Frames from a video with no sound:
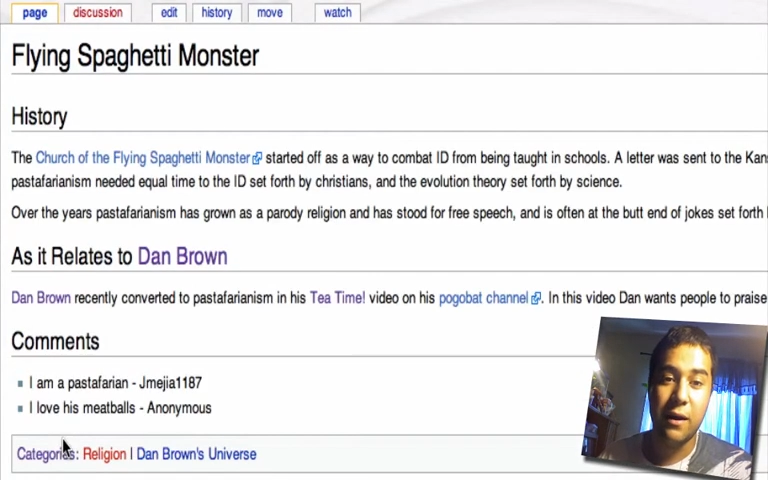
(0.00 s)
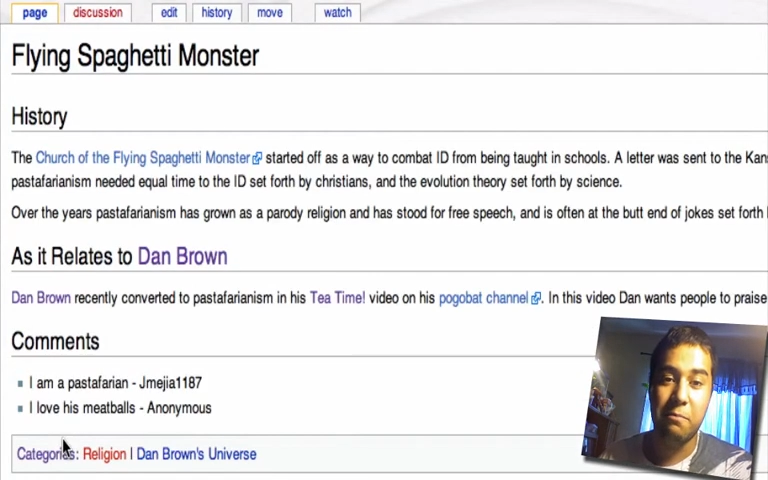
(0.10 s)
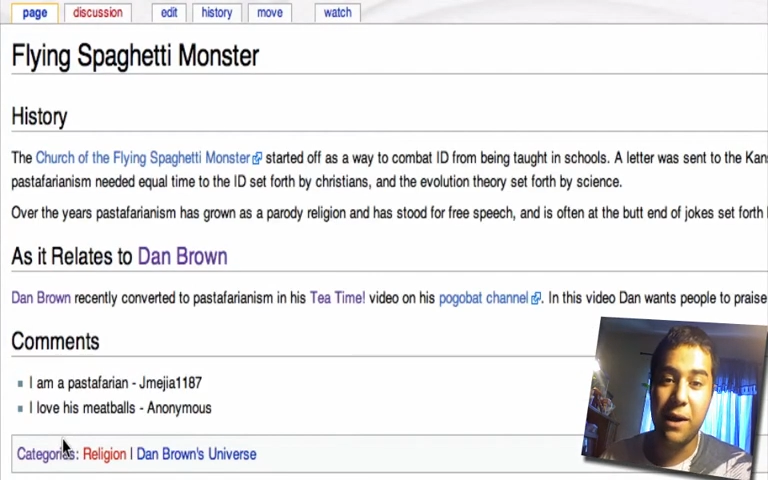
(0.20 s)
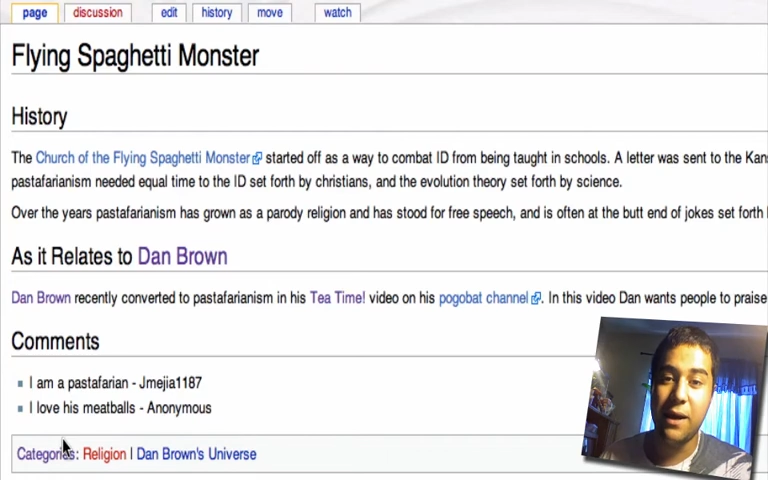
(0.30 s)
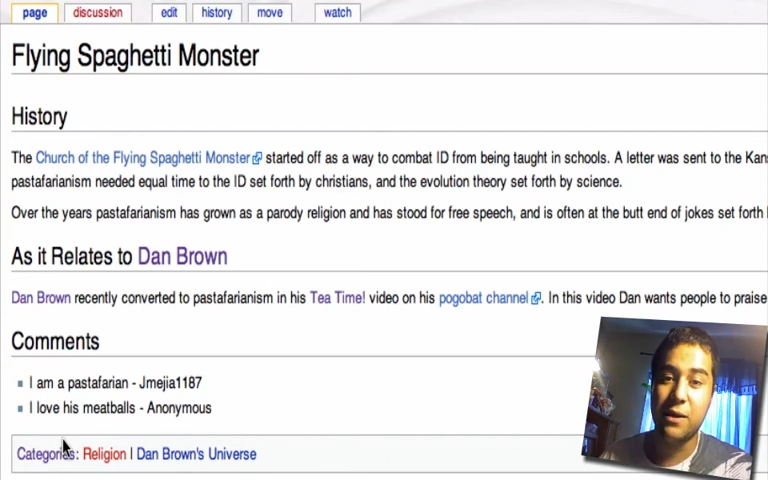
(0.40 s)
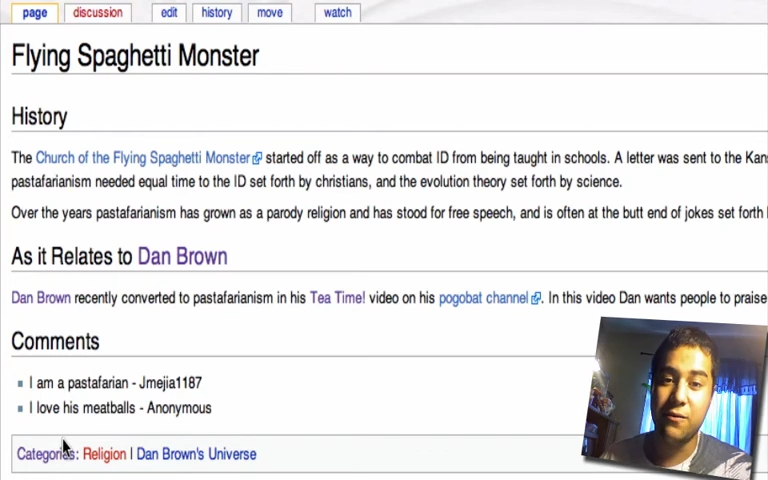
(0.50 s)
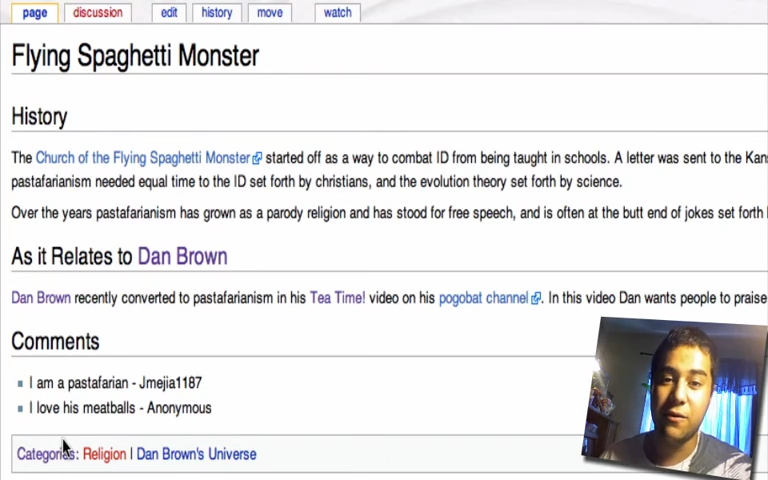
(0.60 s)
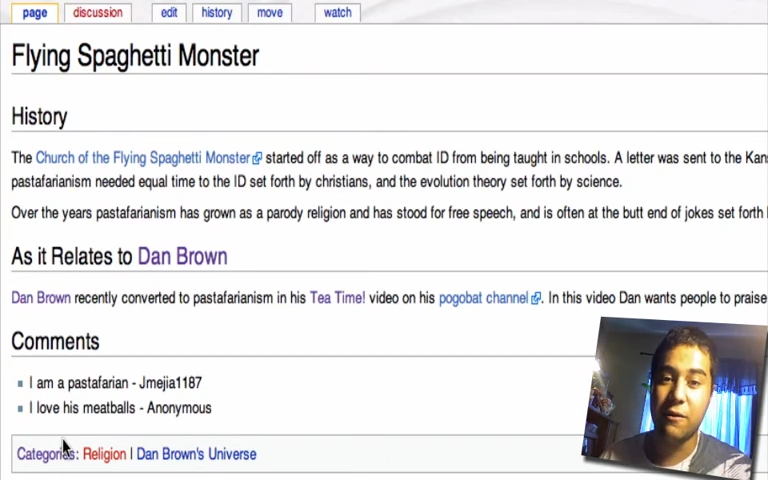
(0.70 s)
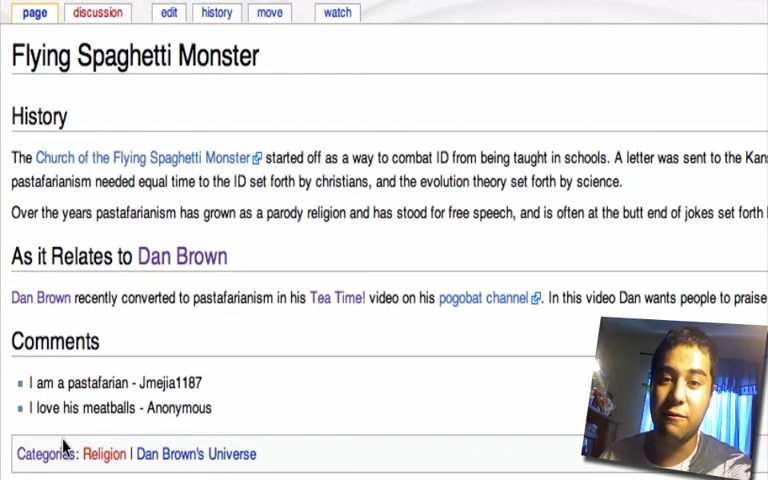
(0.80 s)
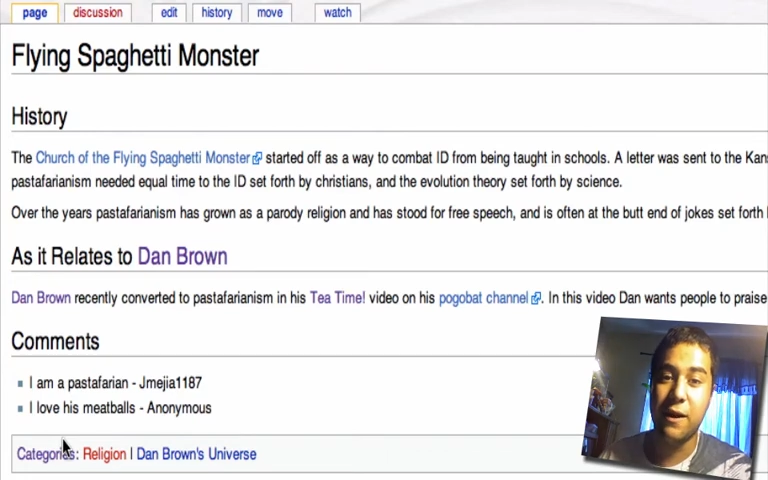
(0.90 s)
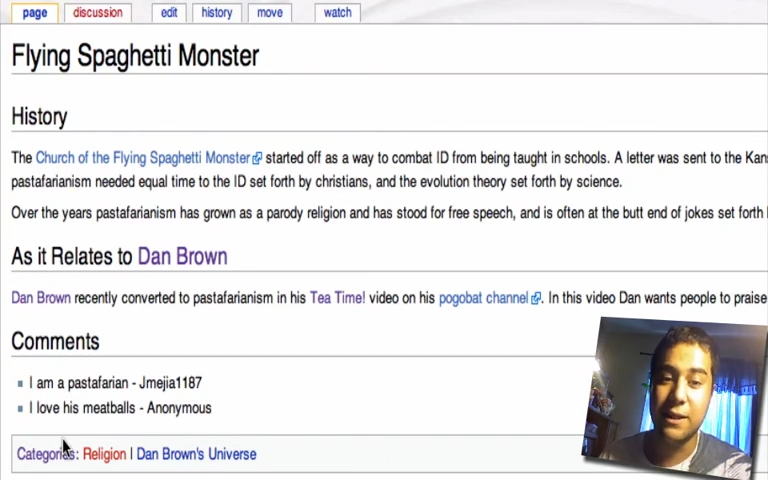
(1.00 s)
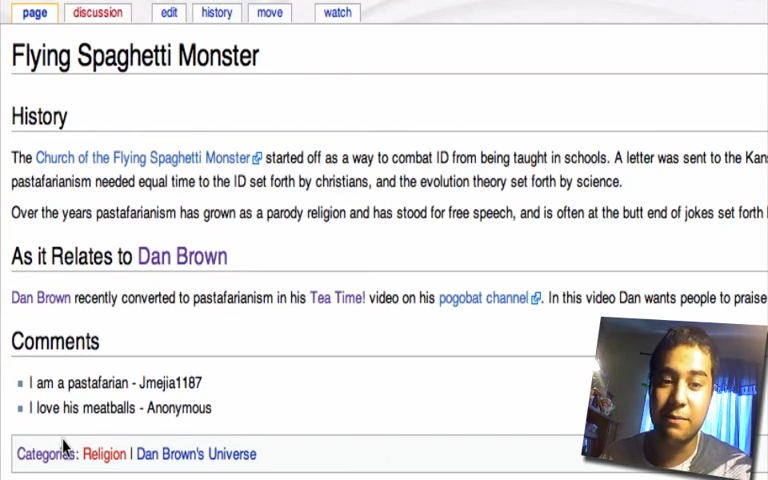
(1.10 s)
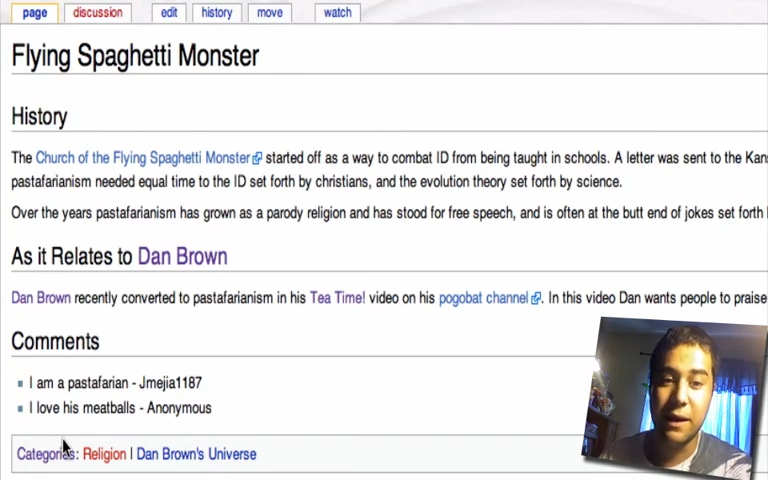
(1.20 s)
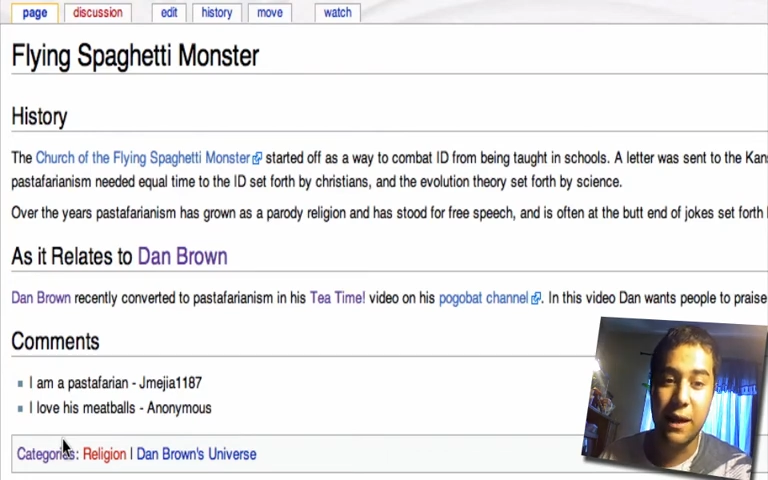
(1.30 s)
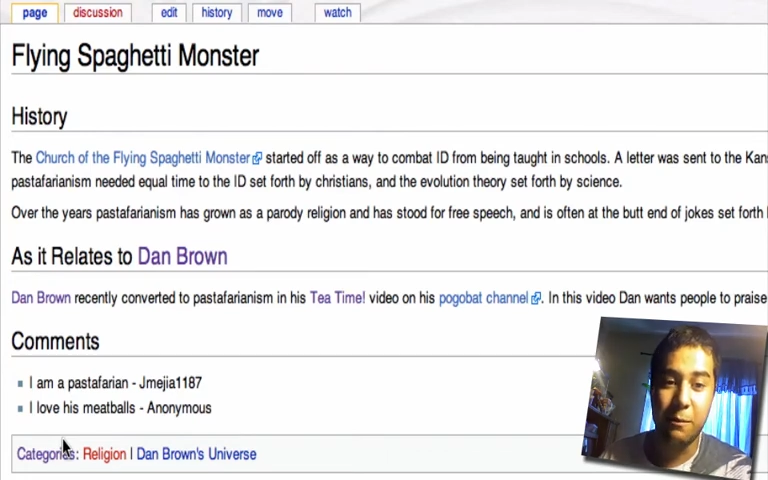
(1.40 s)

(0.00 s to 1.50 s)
a page for the Flying Spaghetti